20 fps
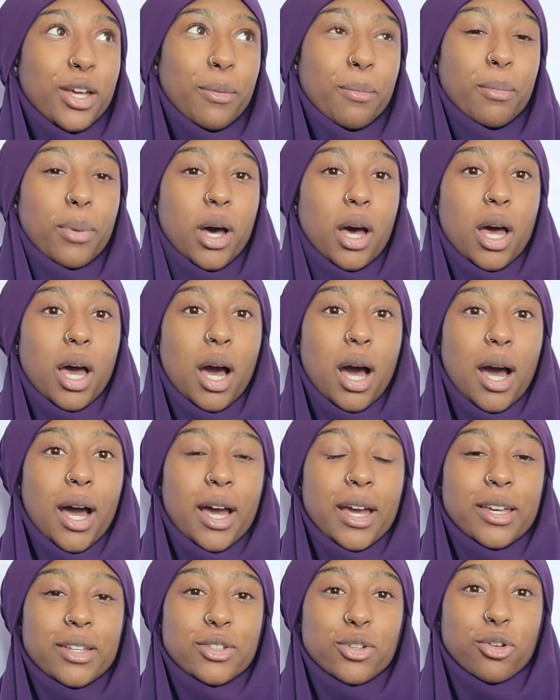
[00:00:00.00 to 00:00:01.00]
but
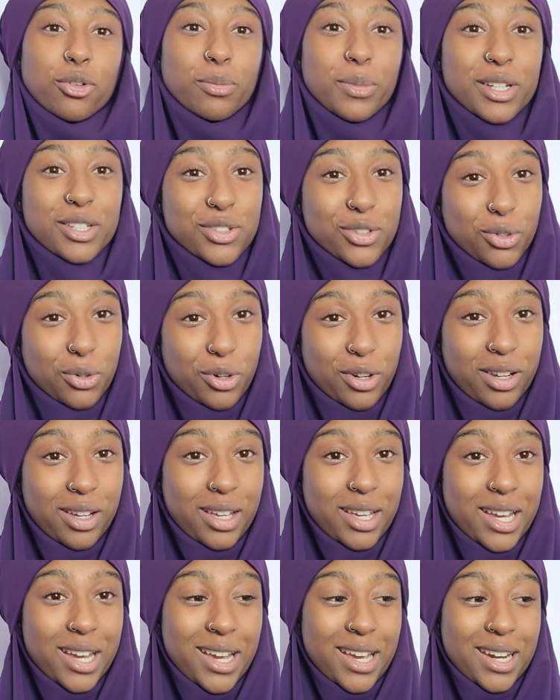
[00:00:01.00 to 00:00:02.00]
I told my
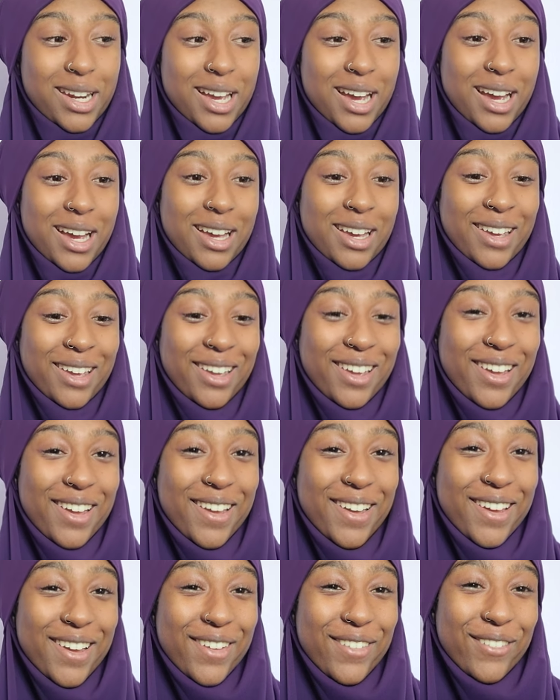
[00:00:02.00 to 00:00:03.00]
story, and I
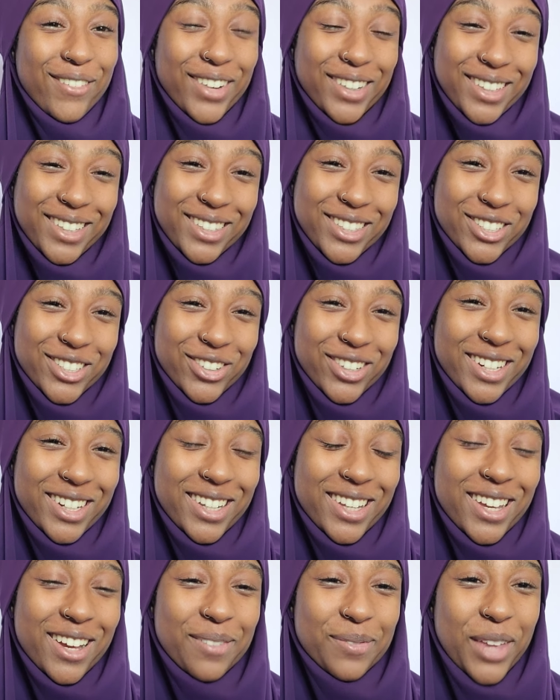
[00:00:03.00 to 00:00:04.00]
really enjoyed
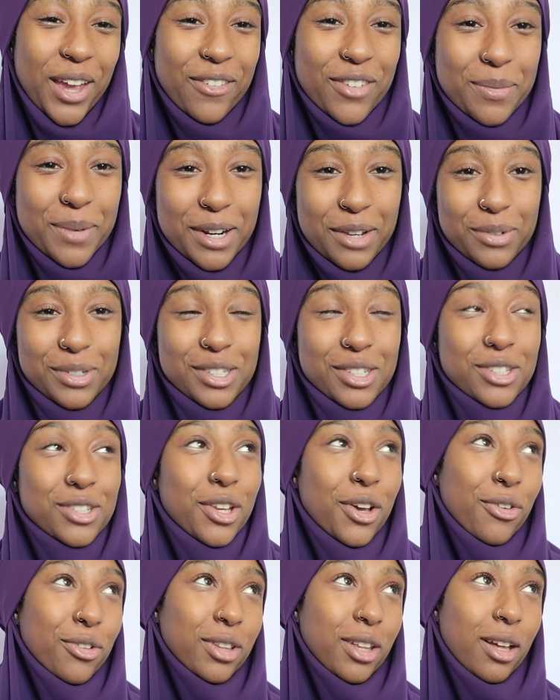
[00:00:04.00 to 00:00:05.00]
it. Everybody was
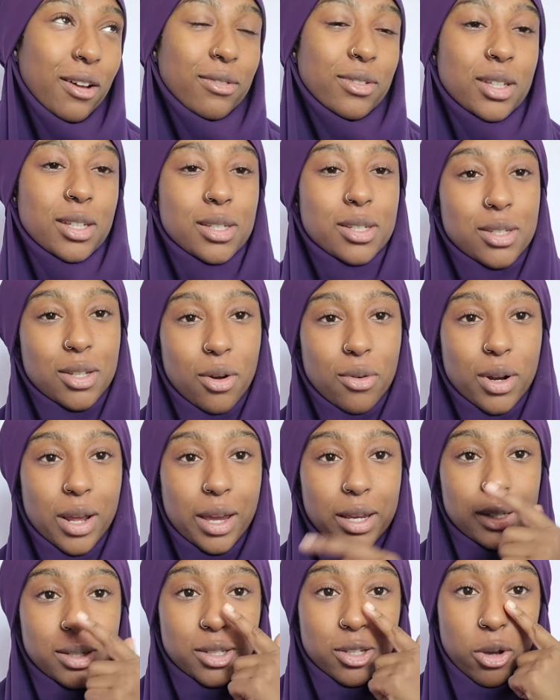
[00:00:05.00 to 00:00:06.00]
so lovely, so
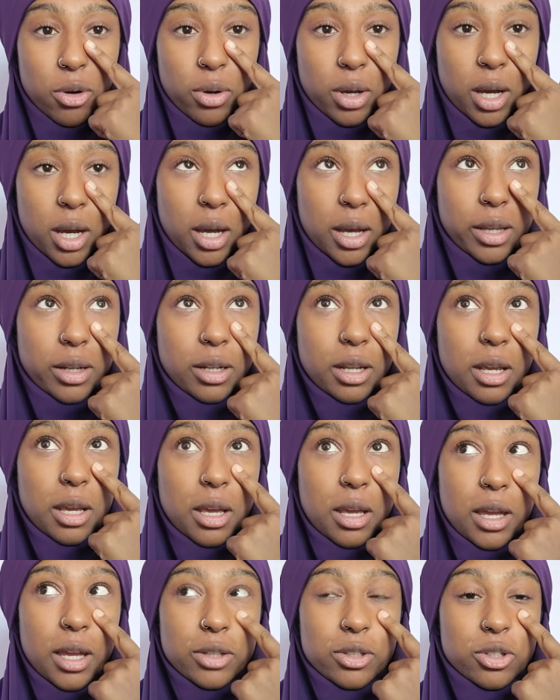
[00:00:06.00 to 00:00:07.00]
nice, so kind,
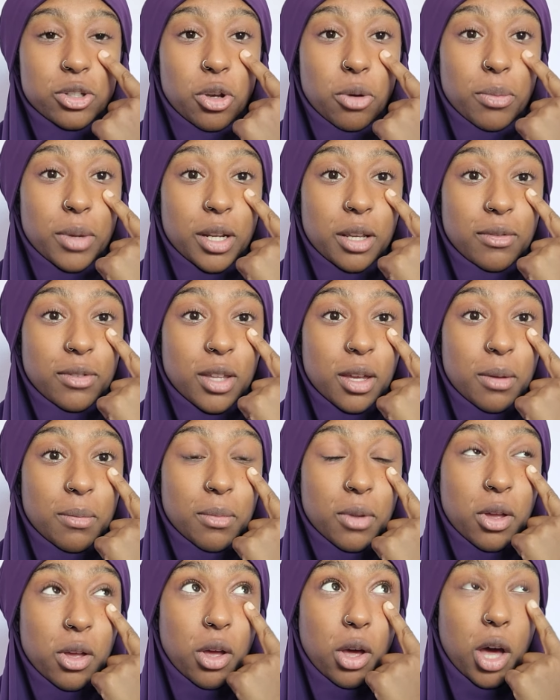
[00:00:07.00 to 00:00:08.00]
and so many of
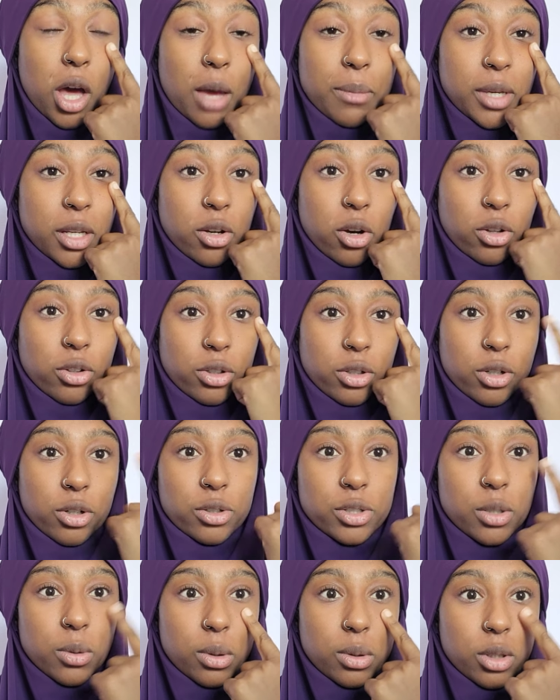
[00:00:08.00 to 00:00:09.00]
them, I mean, all the
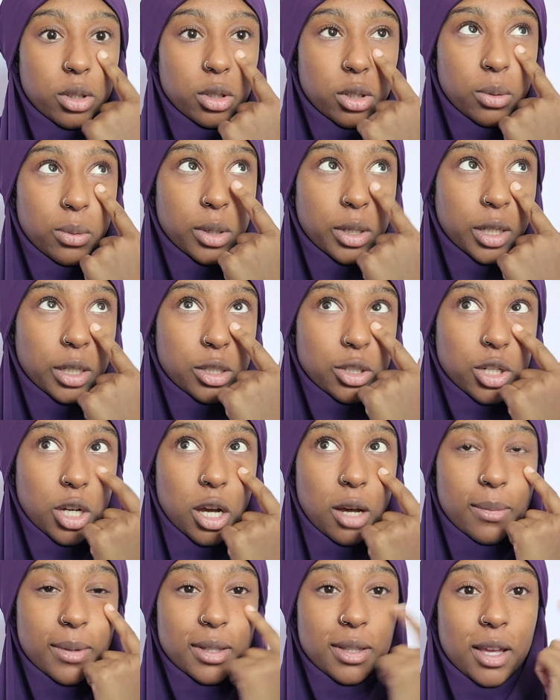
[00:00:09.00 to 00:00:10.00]
girls that were literally wearing
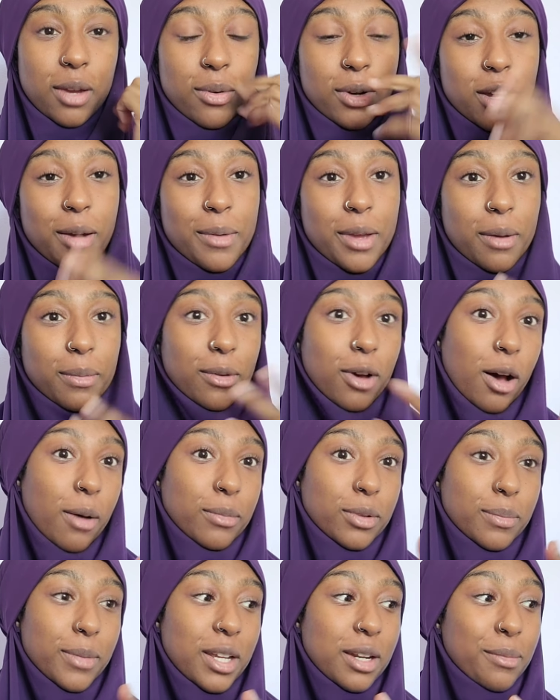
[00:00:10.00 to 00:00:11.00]
hijab, and they were coming up
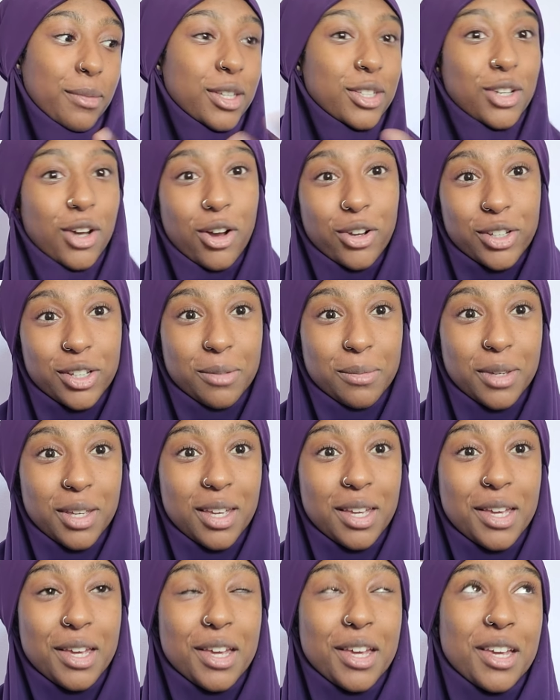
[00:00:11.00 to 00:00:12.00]
complimenting me, talking to me,
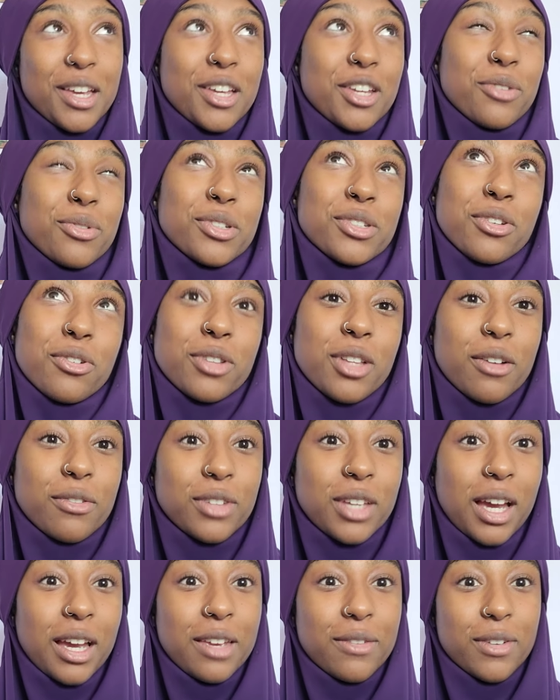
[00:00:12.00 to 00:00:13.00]
and it was so
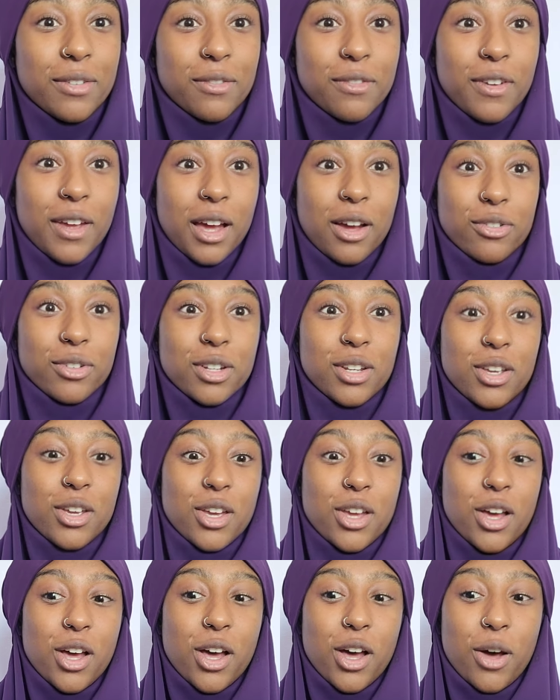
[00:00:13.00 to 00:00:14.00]
lovely. I even found
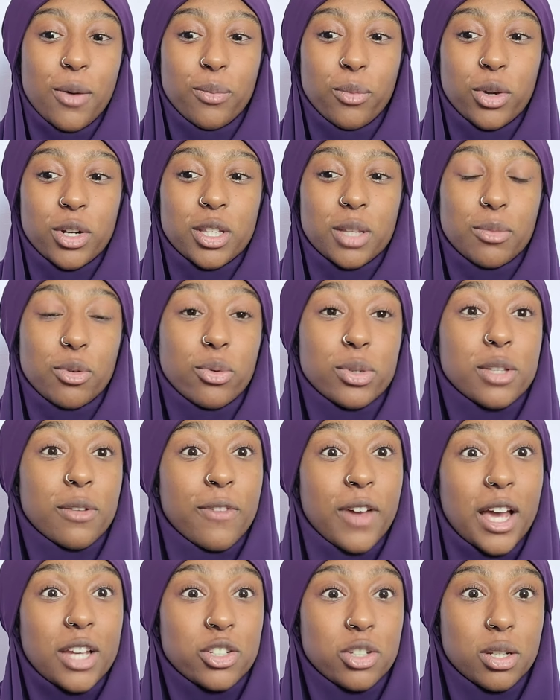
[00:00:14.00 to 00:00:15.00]
one of them who was a
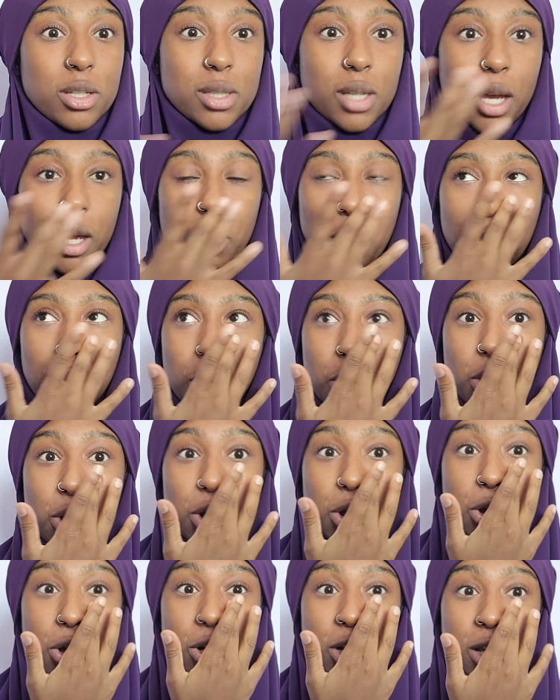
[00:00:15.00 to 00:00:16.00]
fashion designer.
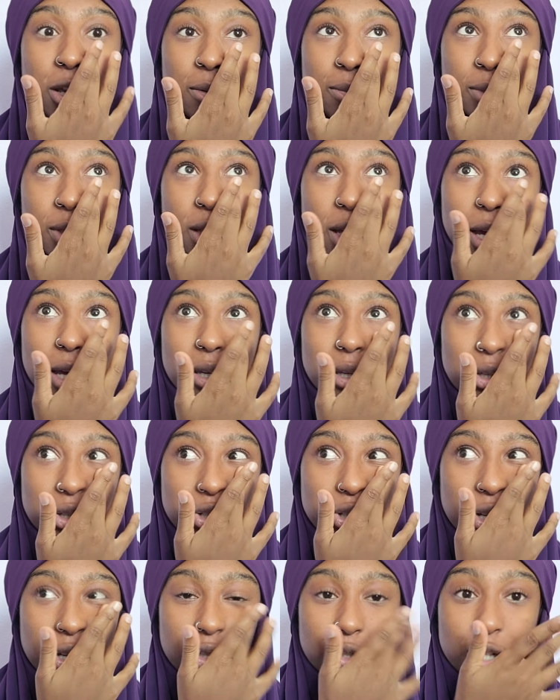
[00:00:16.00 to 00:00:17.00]
Her name's
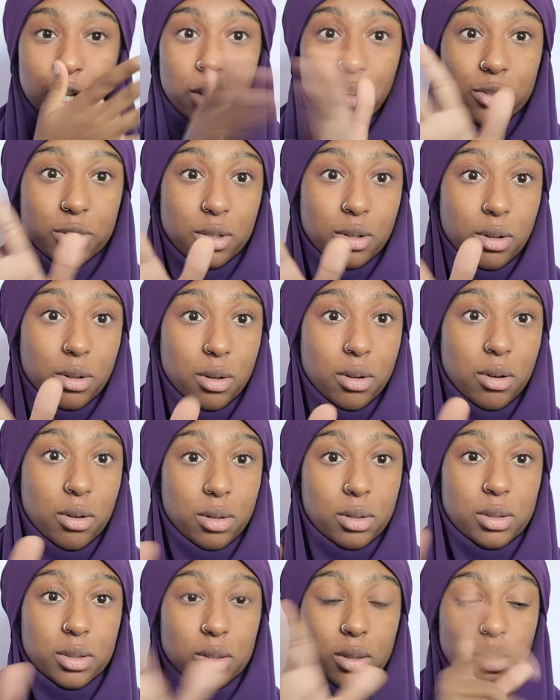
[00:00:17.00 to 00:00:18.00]
Aisha. Shout out to her,
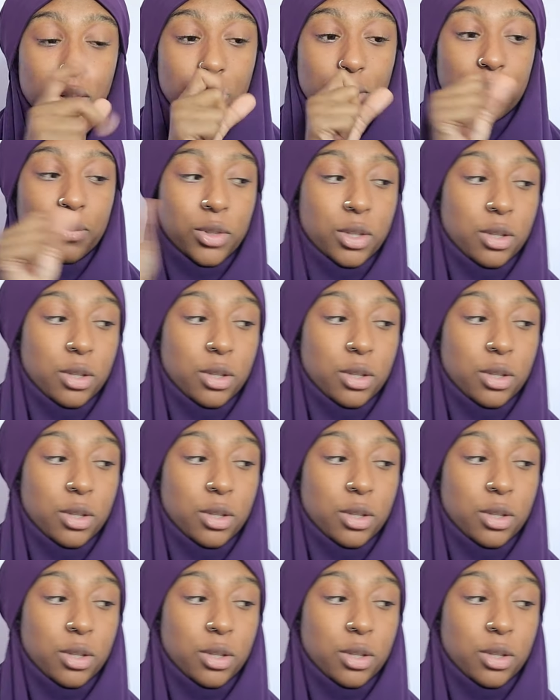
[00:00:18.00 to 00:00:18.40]
honestly.